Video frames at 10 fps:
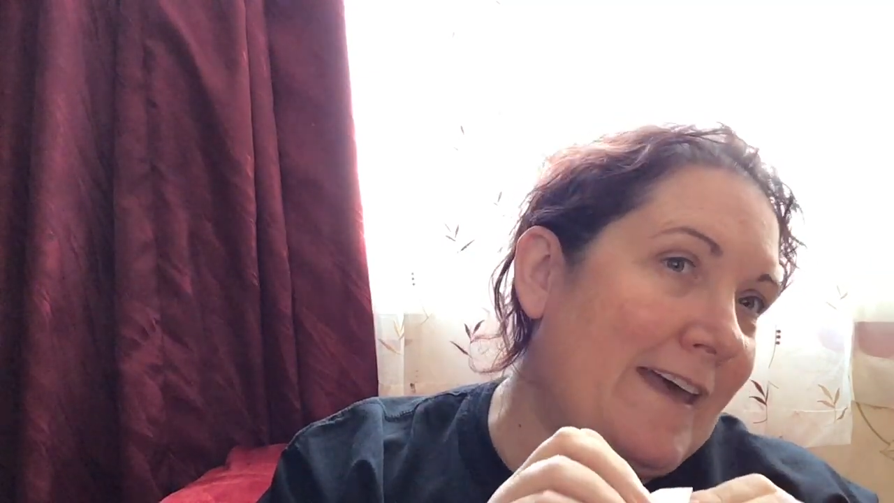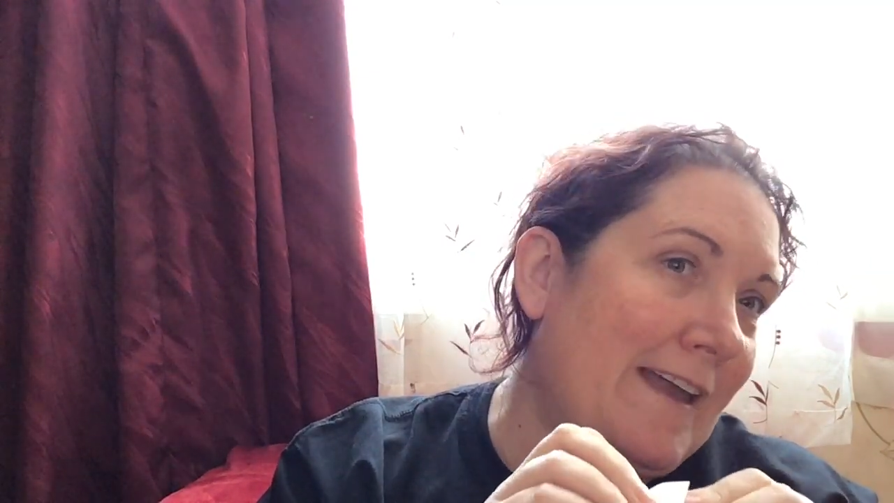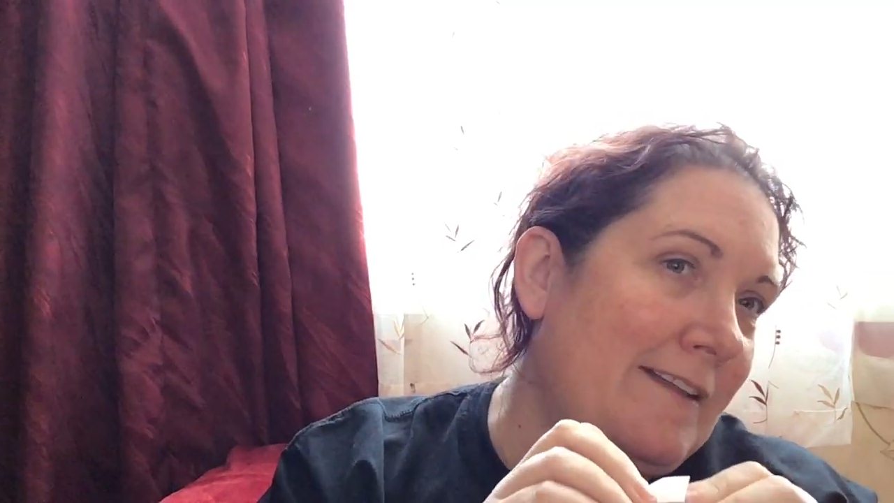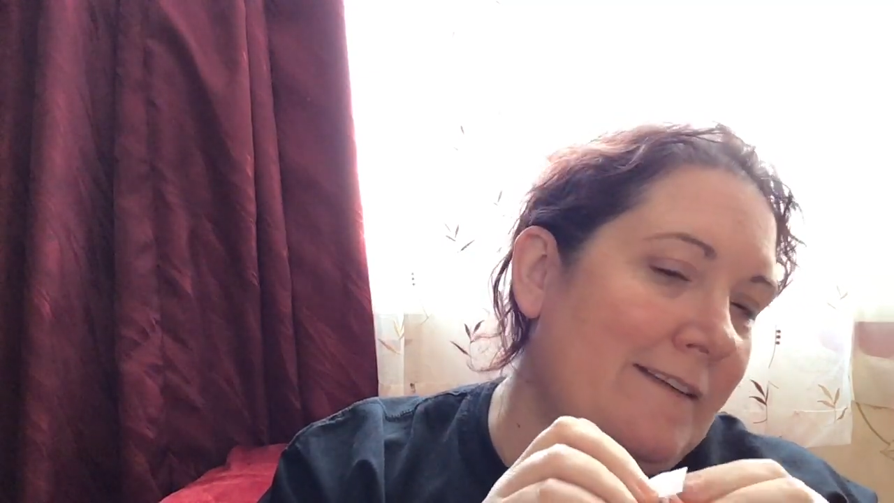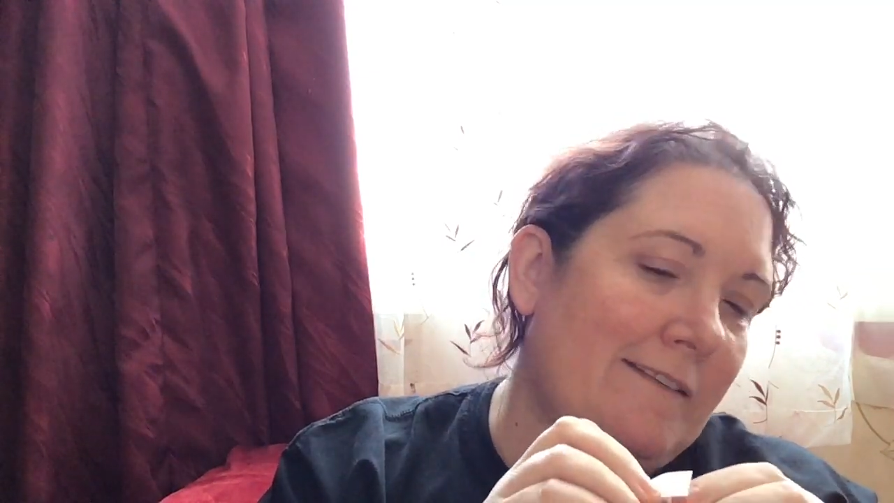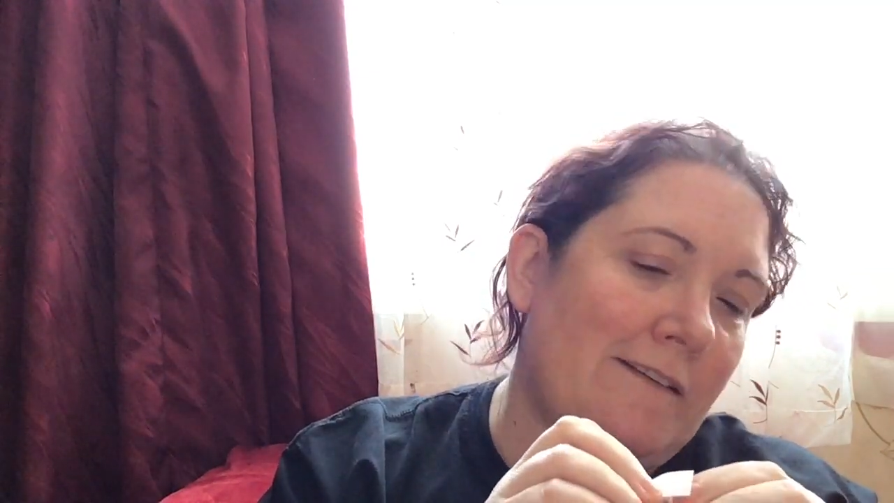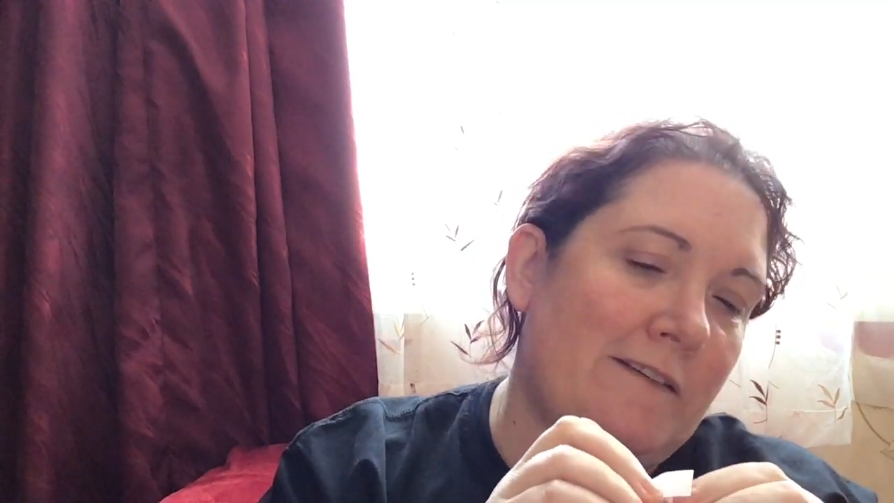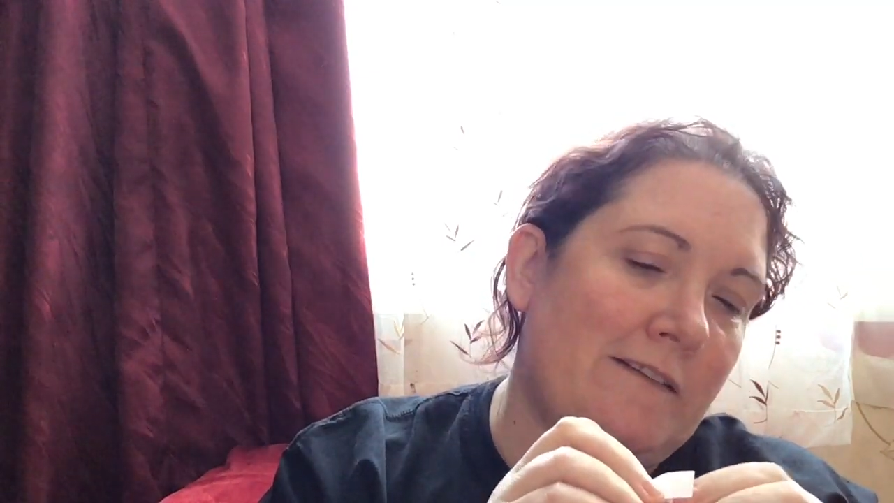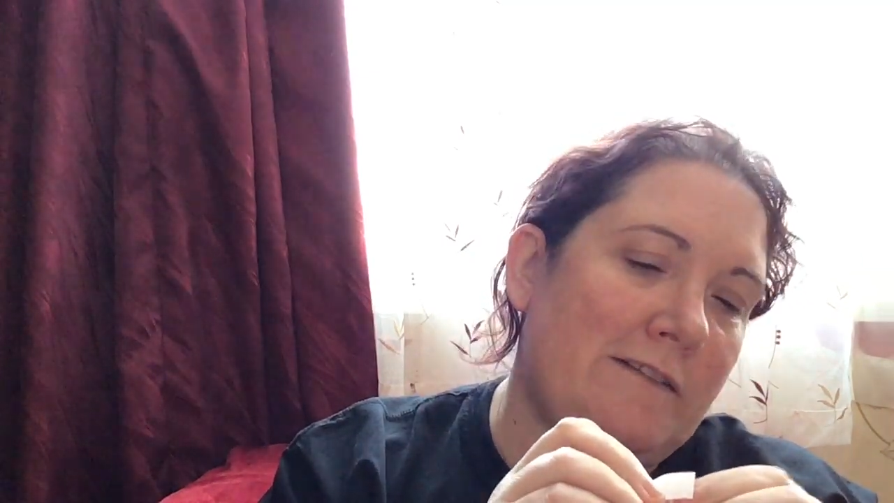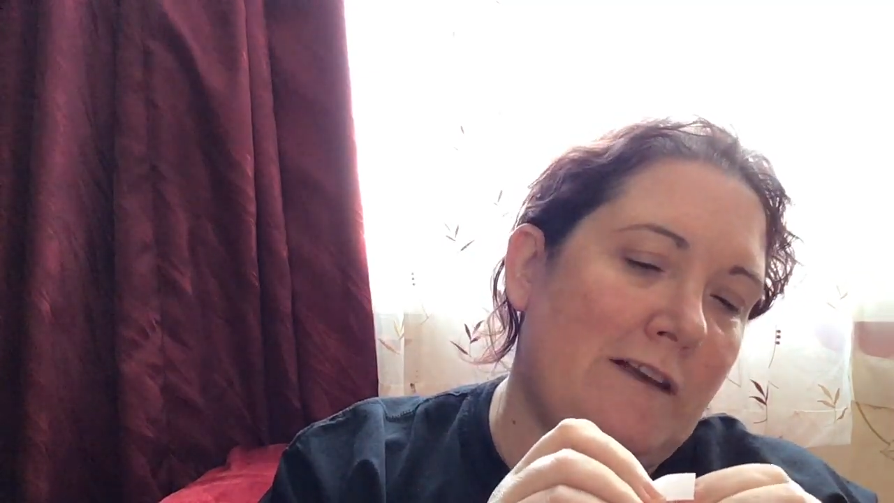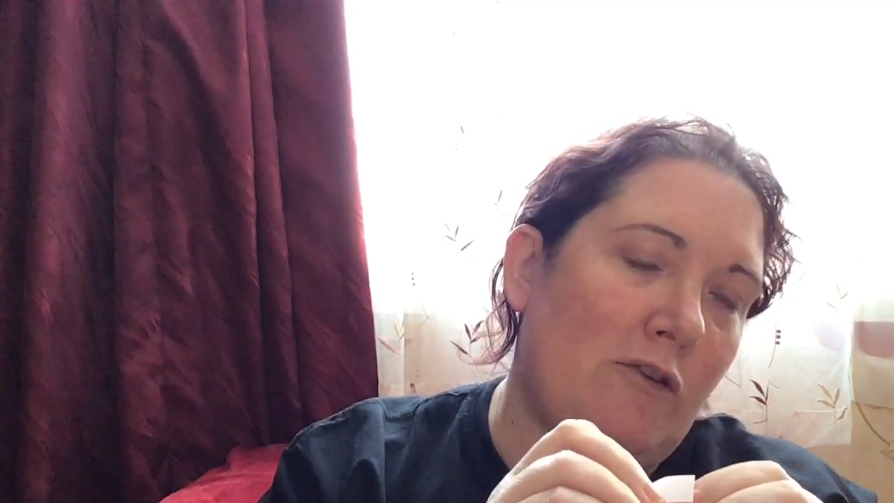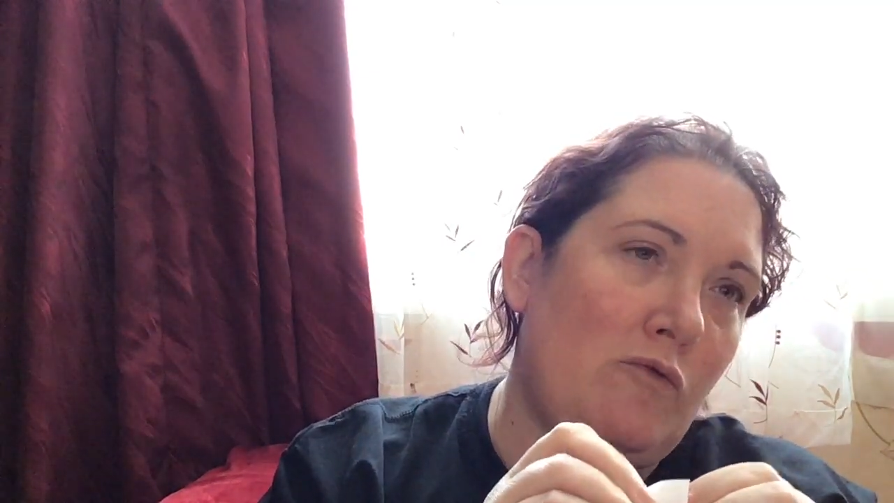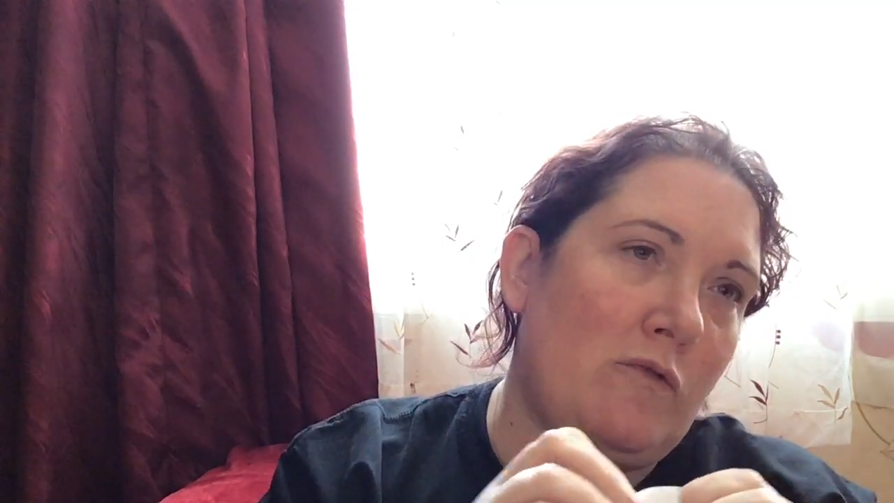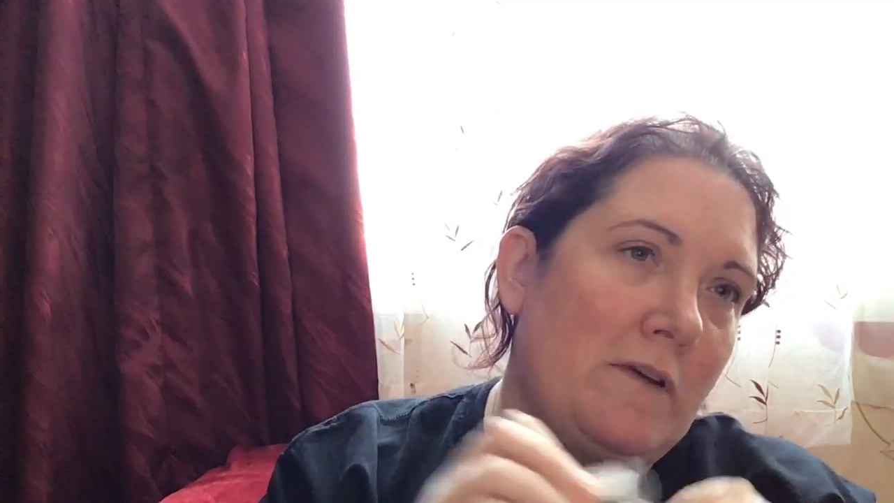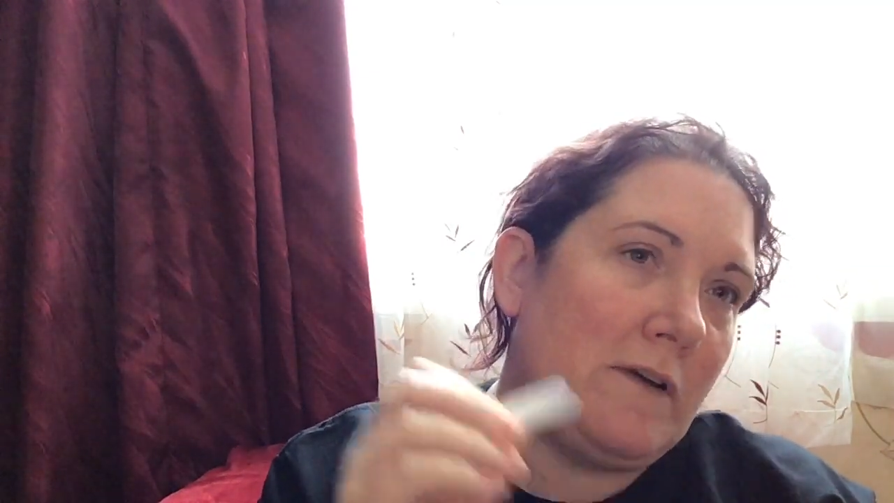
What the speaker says: again. No.